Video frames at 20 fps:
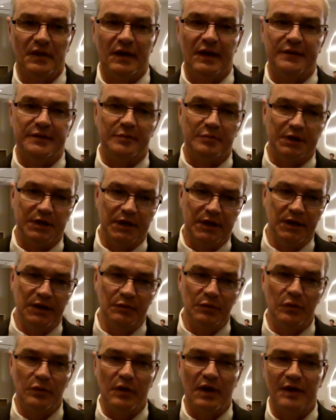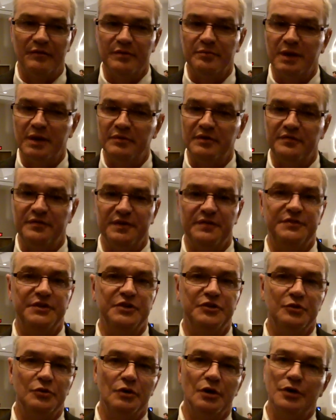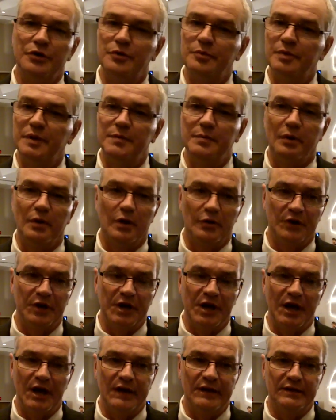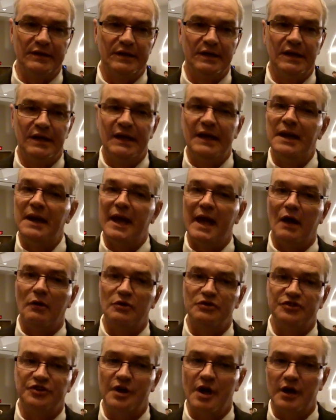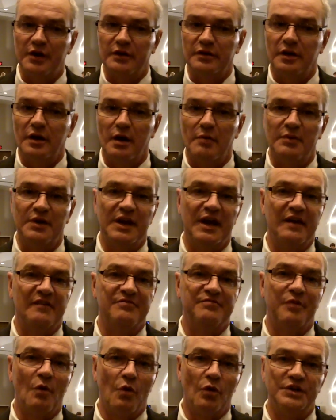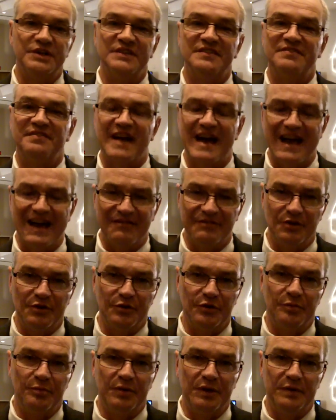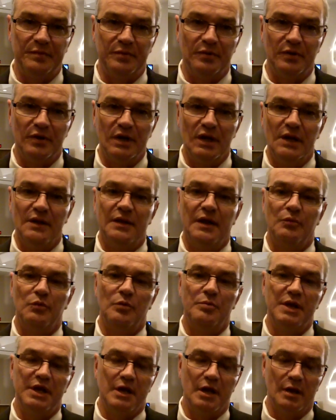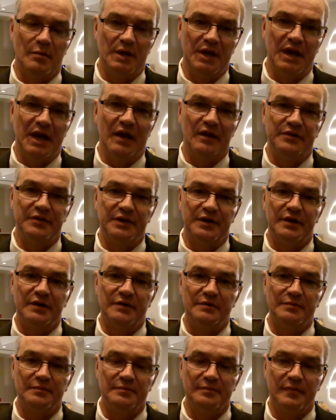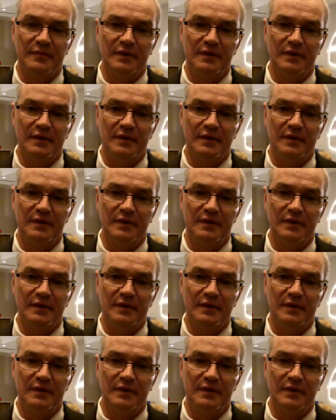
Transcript: At the beginning, we were having maybe 50 to 100 people on a night. Now it's not uncommon to have four to 500 people that will be coming out there